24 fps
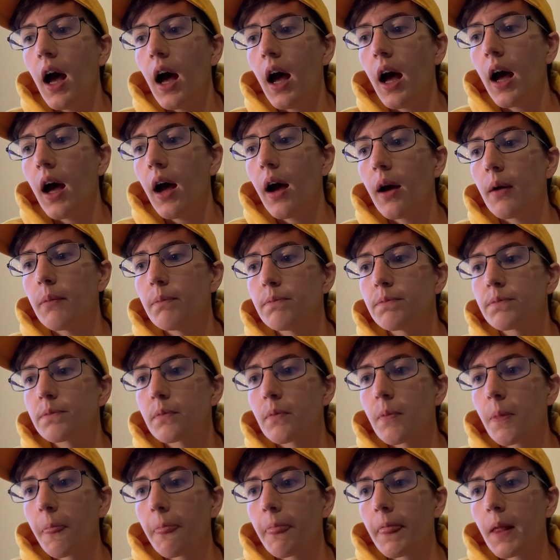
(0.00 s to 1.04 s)
Um,
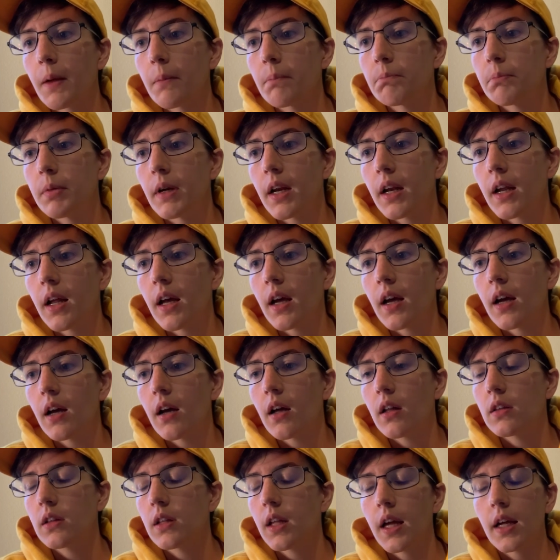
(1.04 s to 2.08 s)
but uh,
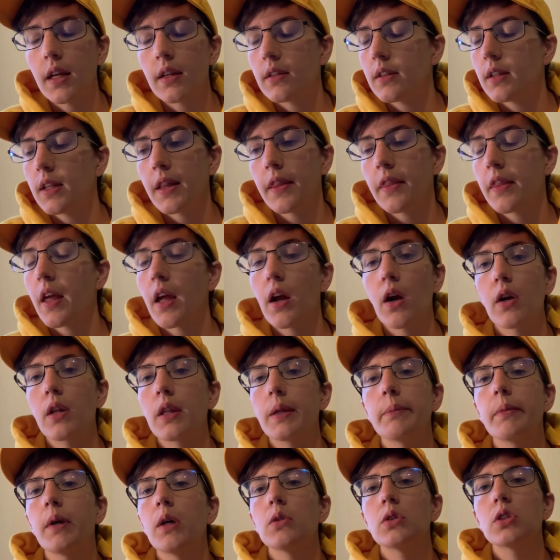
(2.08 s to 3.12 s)
like they're the
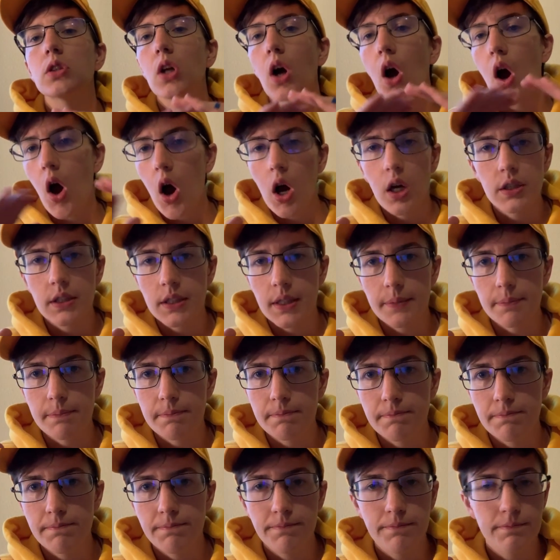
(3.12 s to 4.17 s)
most awesome
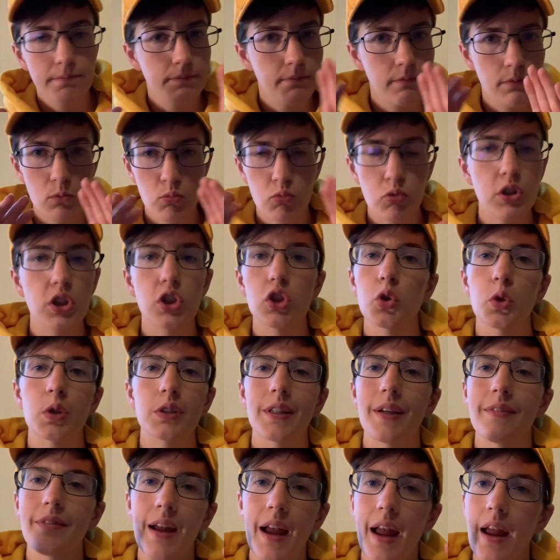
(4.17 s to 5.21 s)
resource
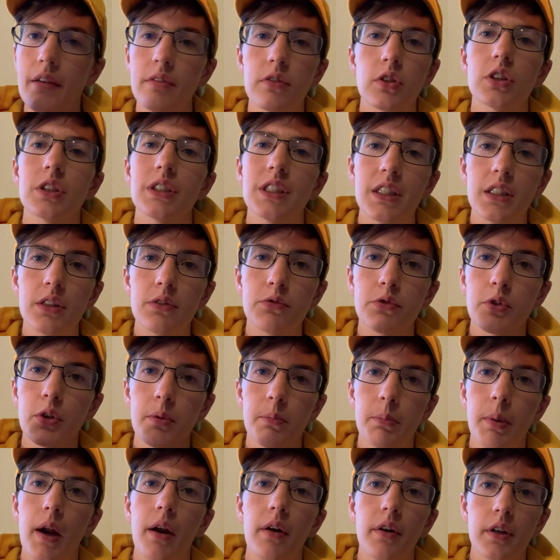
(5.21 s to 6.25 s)
I've ever seen for a
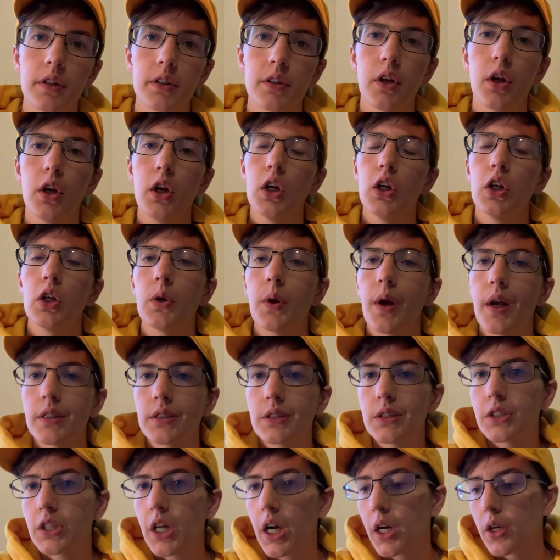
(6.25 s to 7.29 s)
parent who has
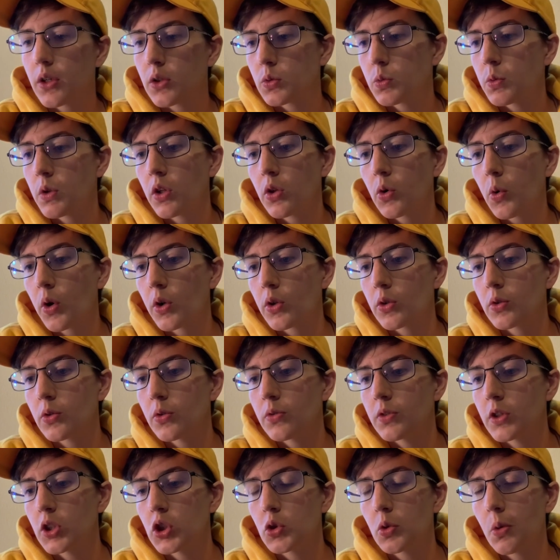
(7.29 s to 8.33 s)
a child with cortical
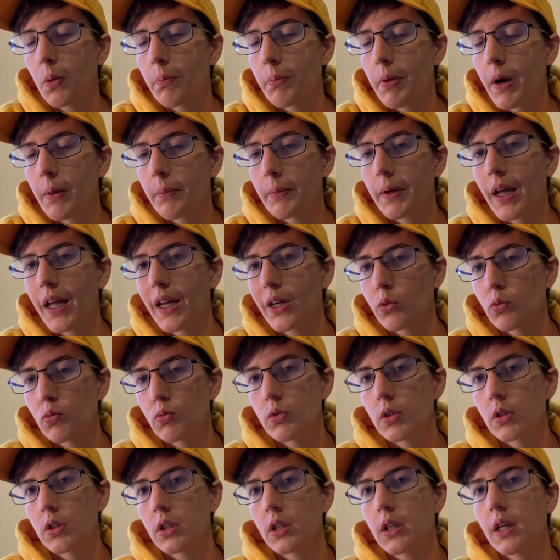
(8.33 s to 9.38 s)
visual impairment and it
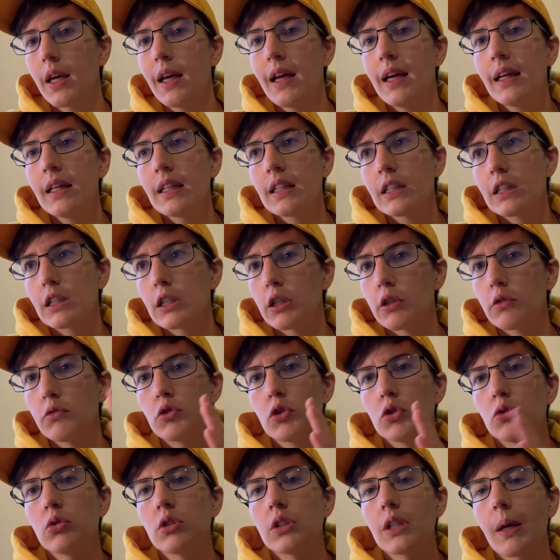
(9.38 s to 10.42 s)
really gives
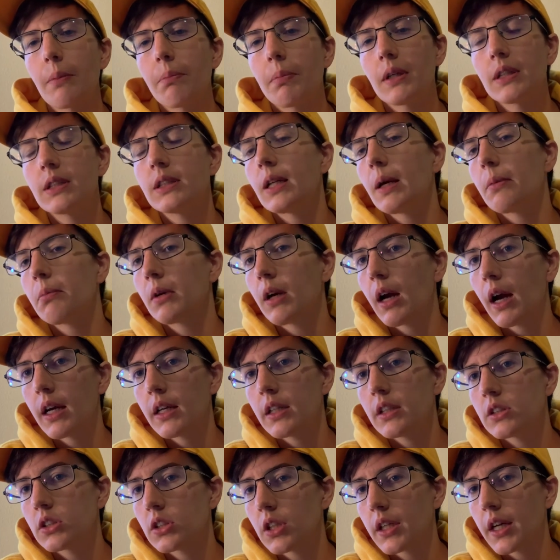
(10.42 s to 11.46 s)
you step-by-step
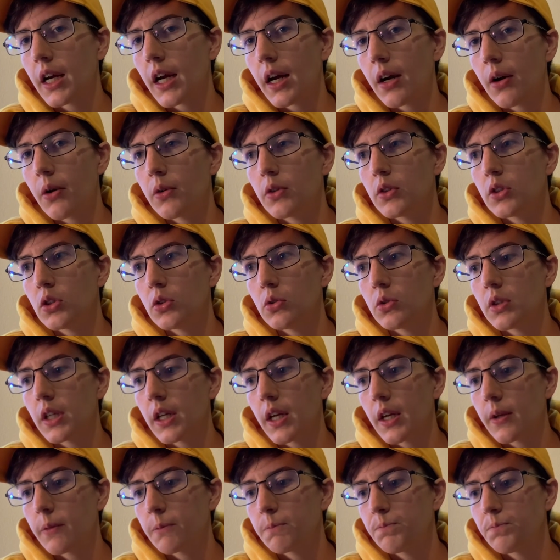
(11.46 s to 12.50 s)
guidance on how you
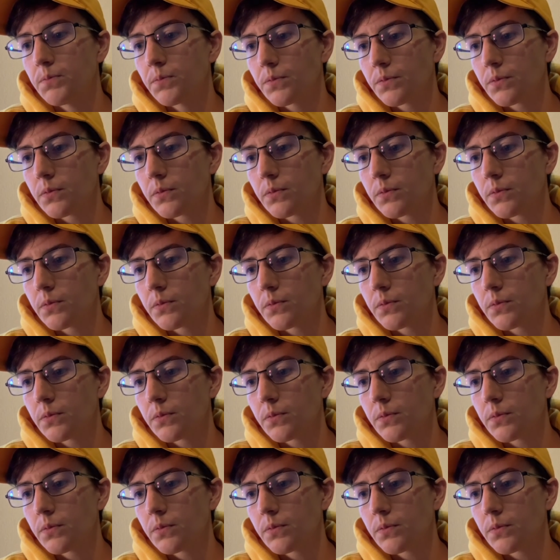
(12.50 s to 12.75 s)
can